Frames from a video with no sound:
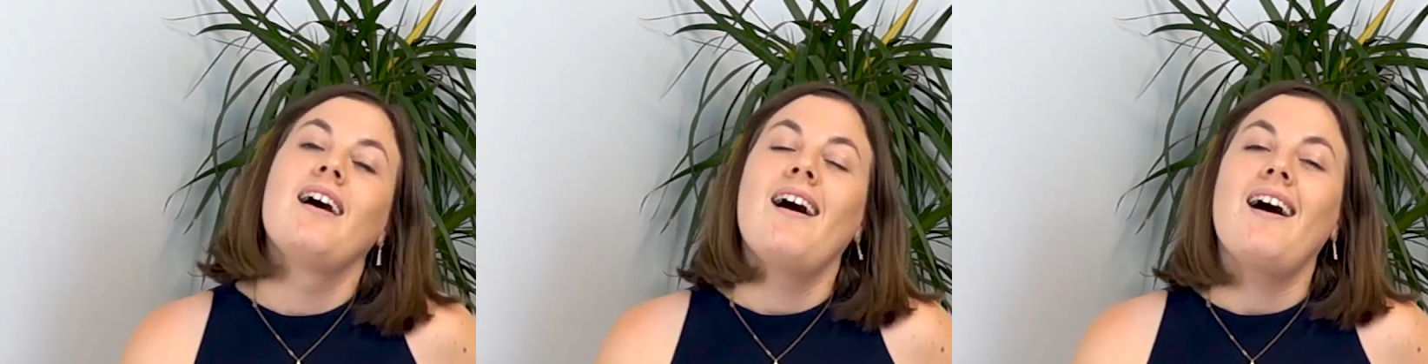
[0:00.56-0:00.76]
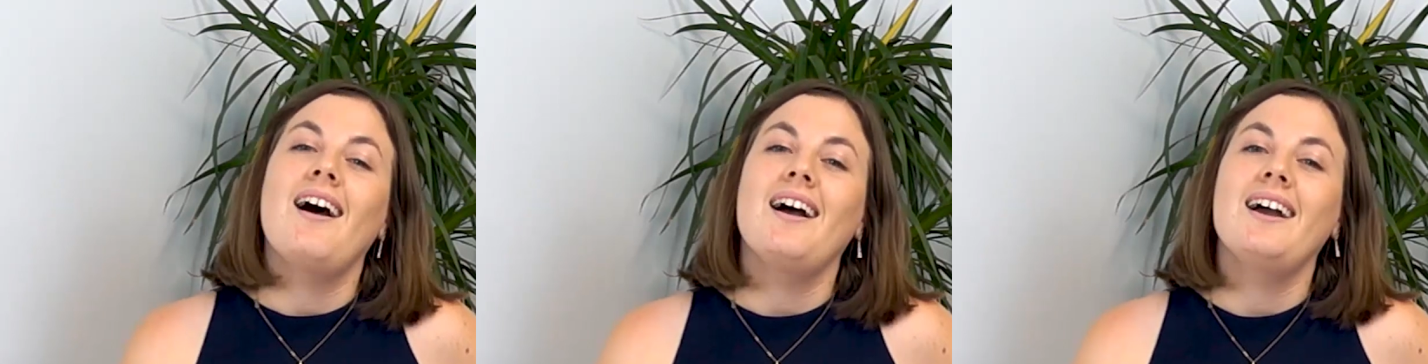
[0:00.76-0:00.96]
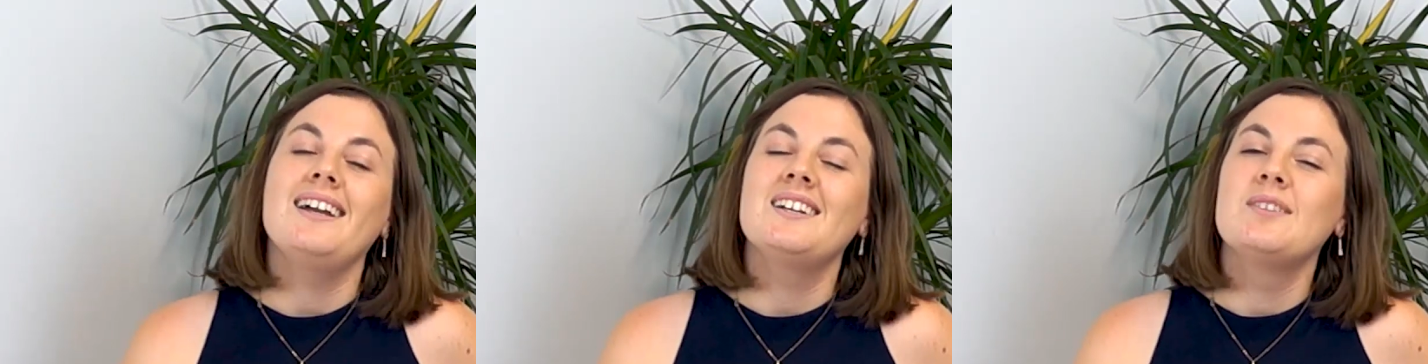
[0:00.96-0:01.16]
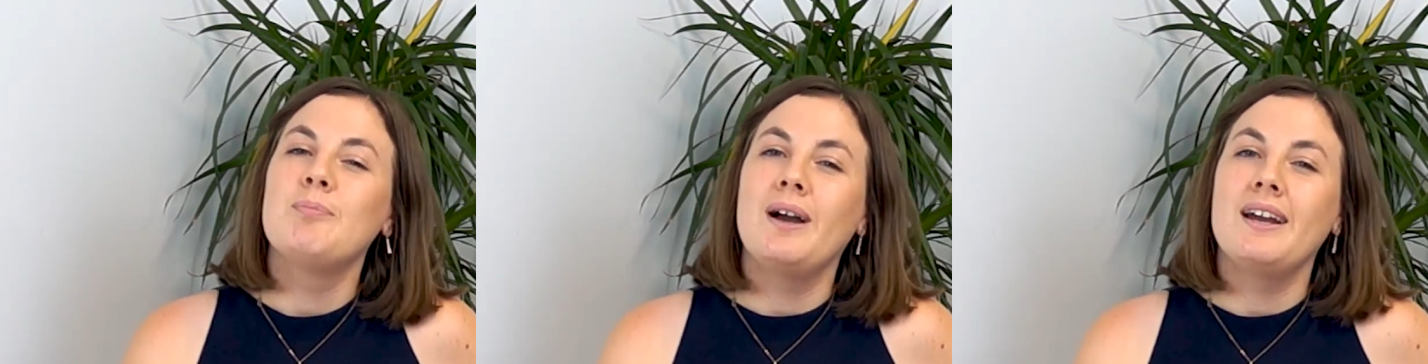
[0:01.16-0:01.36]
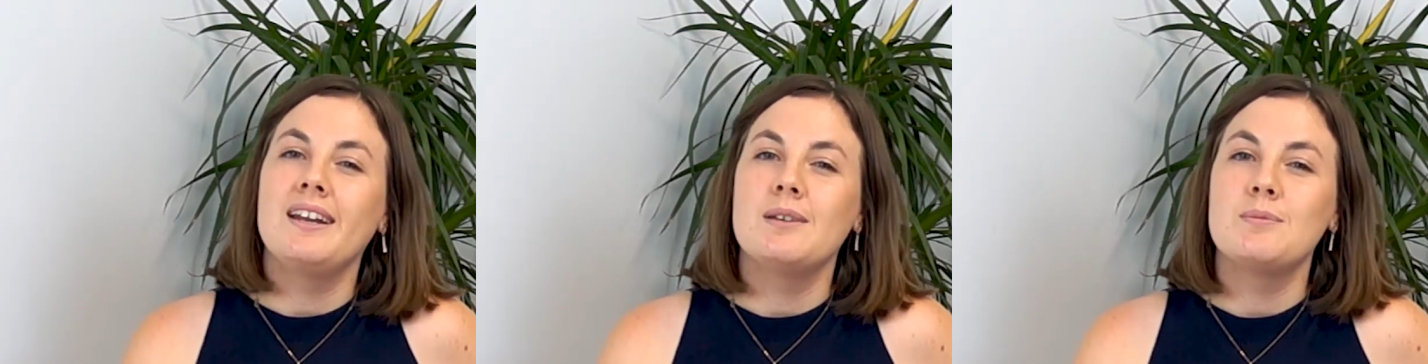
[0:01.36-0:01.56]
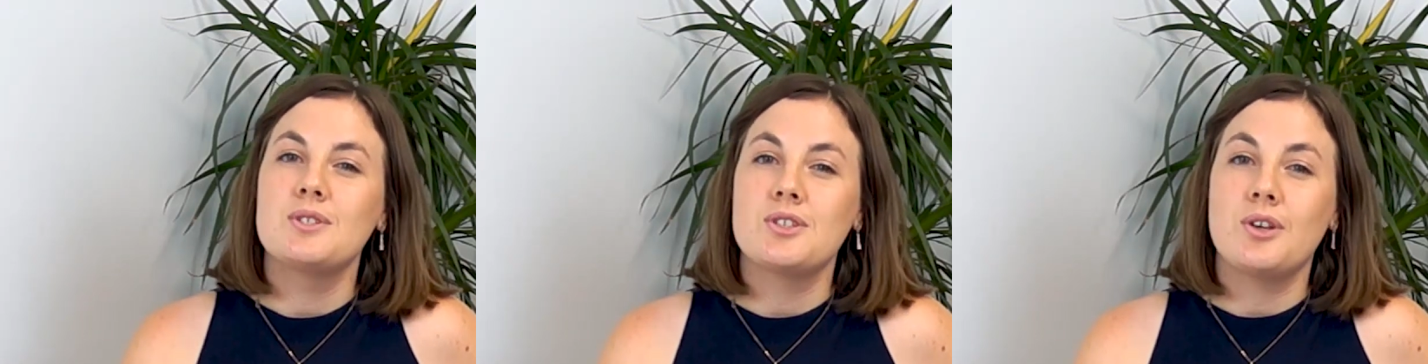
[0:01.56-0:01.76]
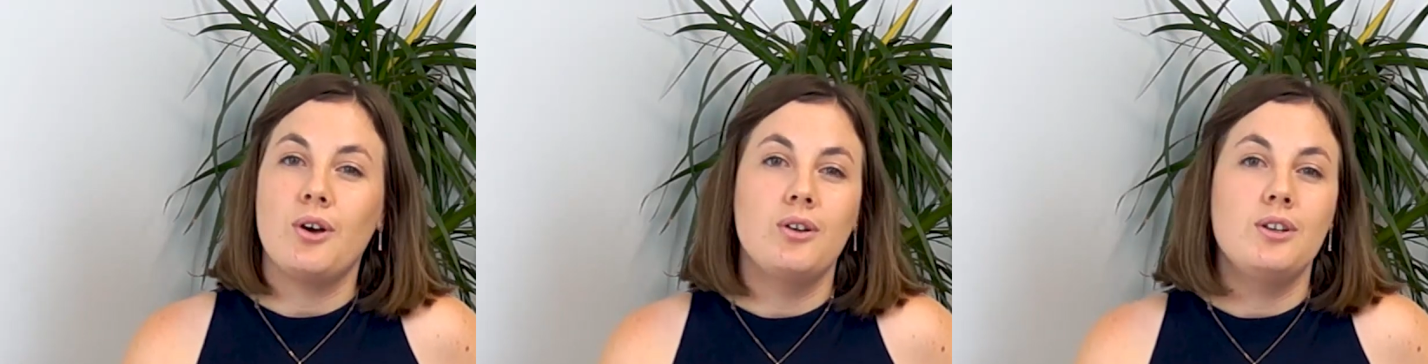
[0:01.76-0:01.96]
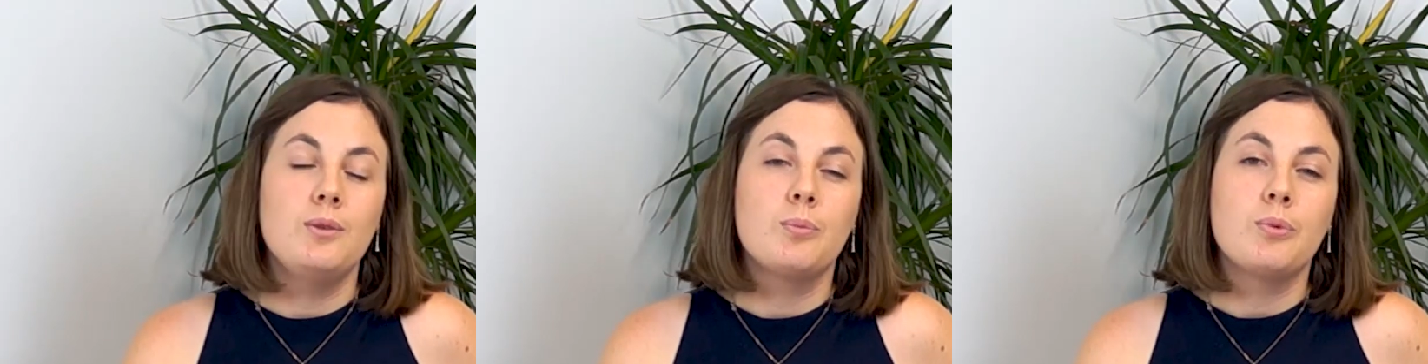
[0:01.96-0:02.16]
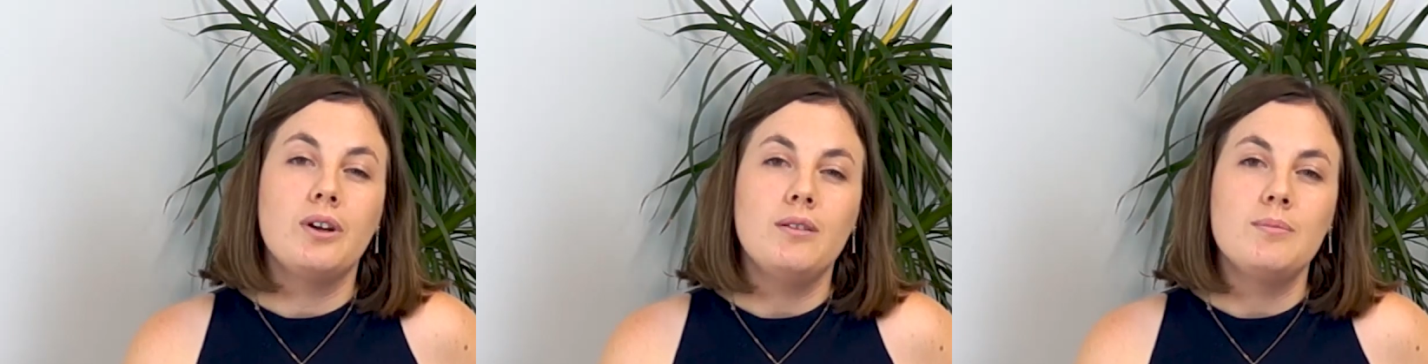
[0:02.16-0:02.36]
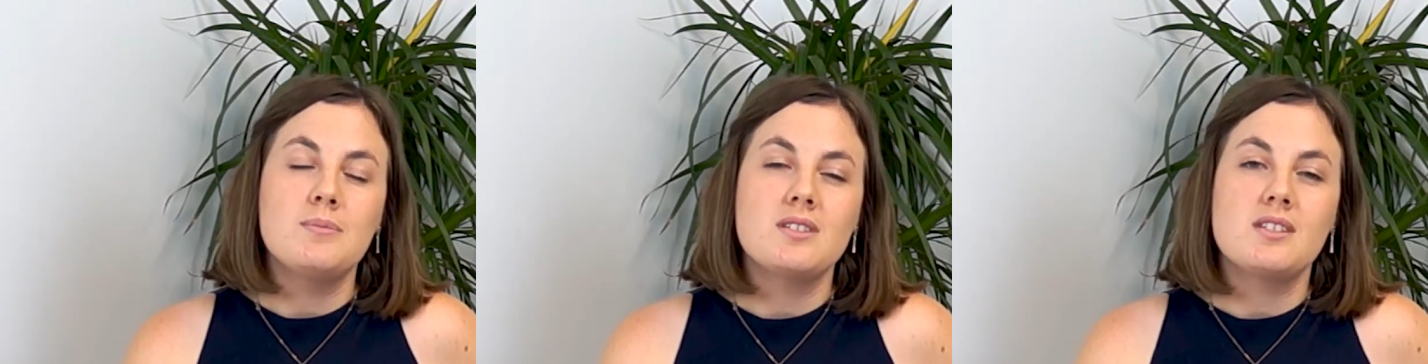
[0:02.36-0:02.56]
Hi, my name is Kodey
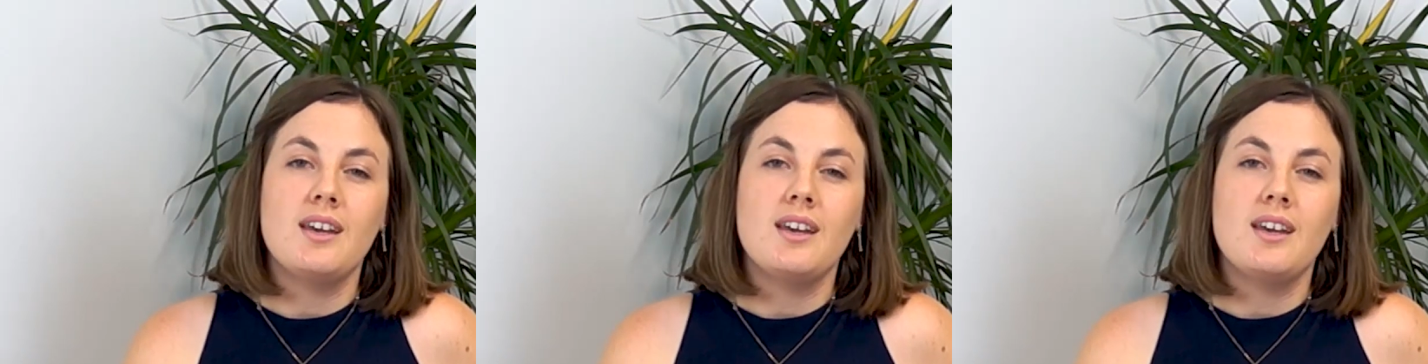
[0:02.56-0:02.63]
Brims.